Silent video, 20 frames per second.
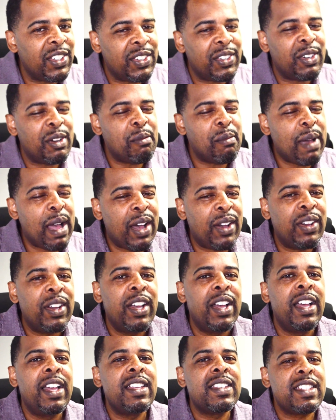know,
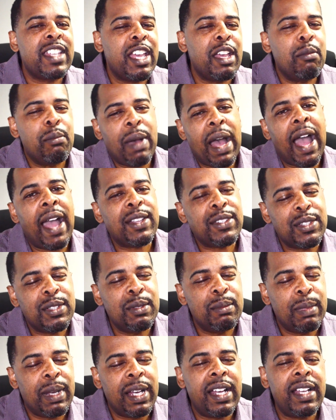about saying buy
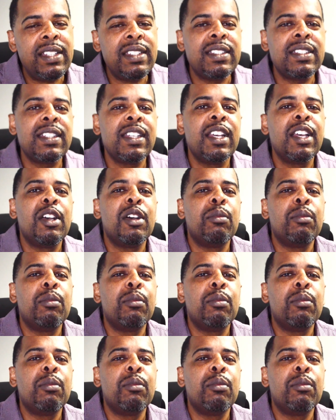too much,